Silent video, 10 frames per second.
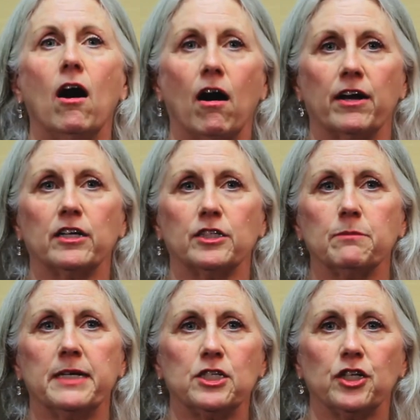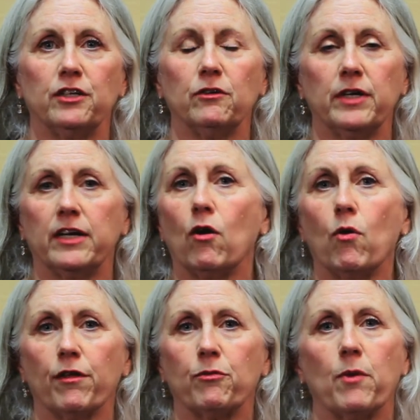on our dementia unit
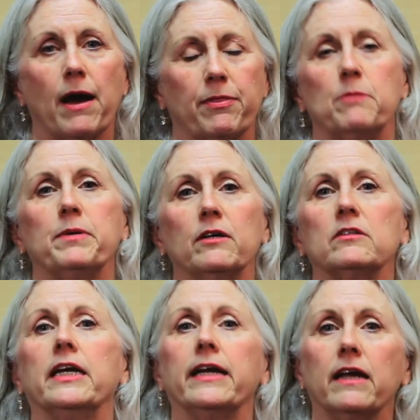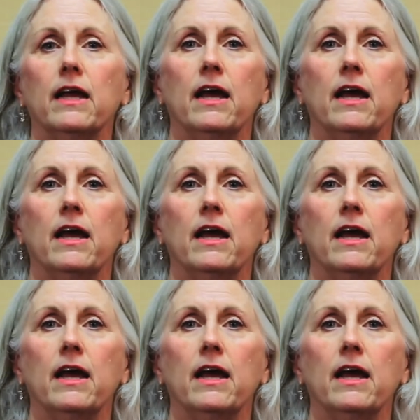or throughout the building